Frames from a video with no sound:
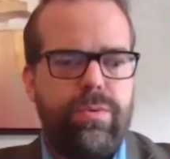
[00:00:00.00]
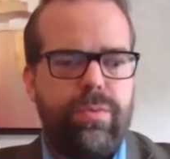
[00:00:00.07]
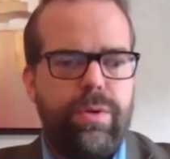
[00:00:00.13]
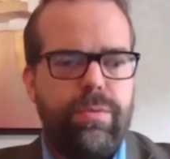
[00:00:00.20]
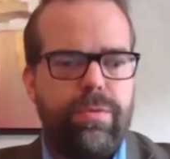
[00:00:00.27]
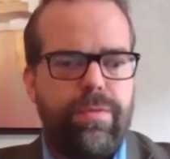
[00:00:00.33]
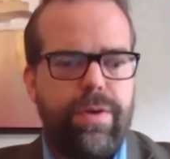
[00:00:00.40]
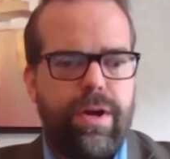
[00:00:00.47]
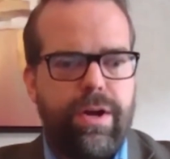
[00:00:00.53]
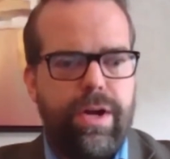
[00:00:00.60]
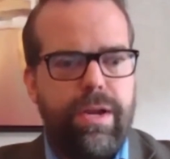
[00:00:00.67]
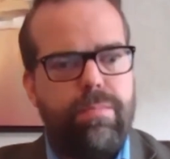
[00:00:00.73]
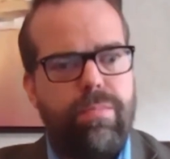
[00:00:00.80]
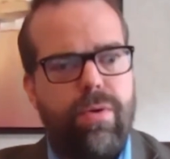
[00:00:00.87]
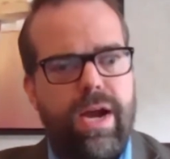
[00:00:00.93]
We were
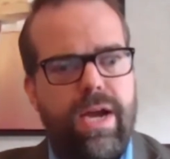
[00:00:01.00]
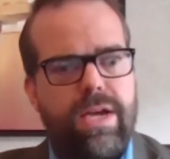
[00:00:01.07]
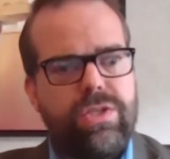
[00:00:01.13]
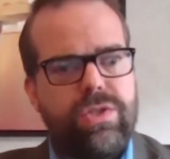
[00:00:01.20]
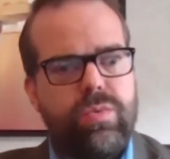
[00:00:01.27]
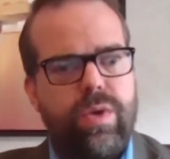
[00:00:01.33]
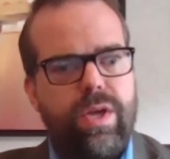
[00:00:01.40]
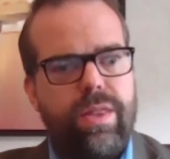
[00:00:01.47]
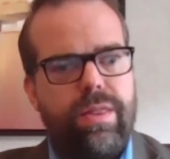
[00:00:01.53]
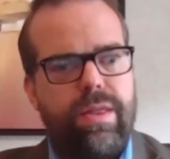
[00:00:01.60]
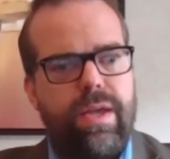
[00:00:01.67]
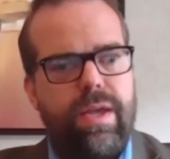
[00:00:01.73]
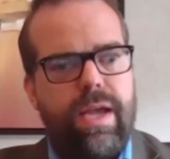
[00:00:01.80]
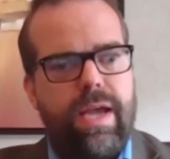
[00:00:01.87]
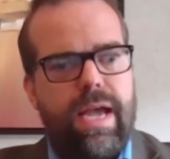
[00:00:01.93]
very impressed with
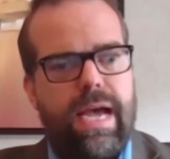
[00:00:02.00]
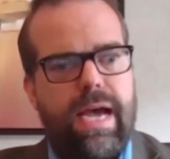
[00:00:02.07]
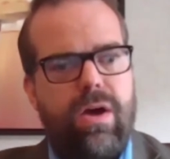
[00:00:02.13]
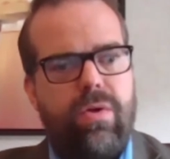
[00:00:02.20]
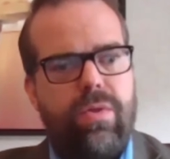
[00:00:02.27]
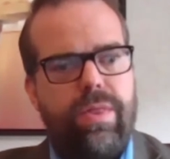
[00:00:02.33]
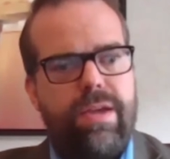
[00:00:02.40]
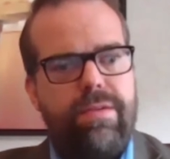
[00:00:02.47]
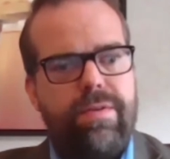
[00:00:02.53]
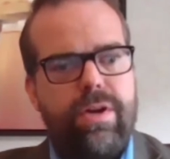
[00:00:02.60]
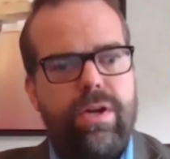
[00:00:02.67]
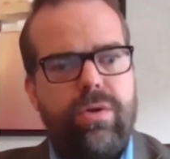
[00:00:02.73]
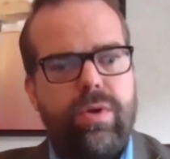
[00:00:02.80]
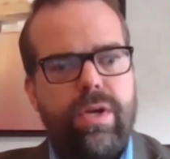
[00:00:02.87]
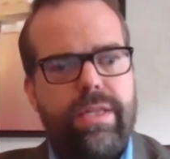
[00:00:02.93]
how they
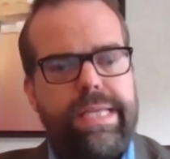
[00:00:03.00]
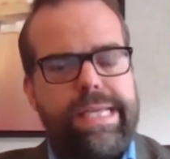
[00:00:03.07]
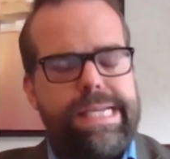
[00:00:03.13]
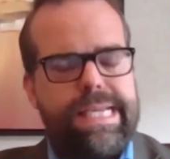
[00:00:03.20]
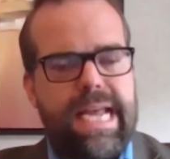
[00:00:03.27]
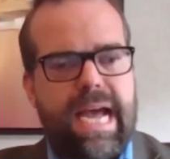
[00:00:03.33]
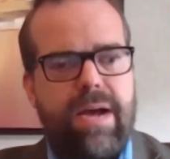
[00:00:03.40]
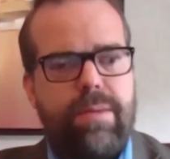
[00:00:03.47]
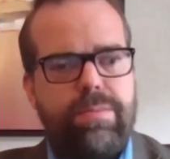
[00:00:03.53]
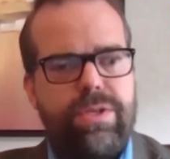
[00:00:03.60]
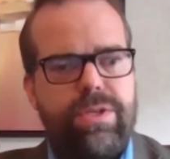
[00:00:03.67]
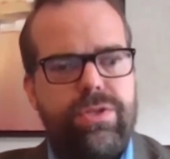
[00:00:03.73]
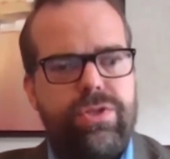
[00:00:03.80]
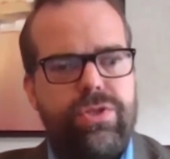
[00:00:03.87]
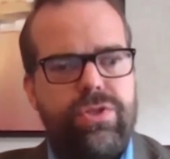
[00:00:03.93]
very quickly
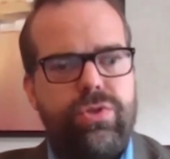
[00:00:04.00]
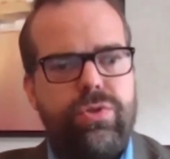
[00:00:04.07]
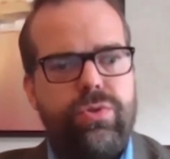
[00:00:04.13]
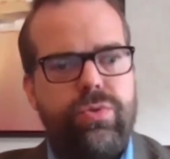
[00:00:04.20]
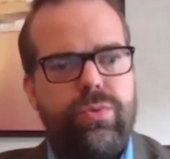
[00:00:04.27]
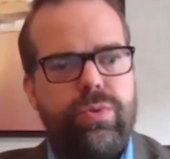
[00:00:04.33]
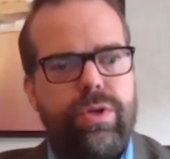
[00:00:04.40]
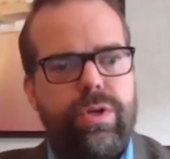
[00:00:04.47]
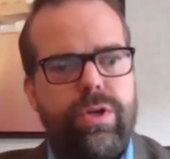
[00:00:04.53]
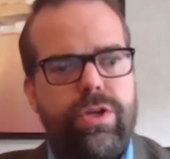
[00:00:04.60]
adapted to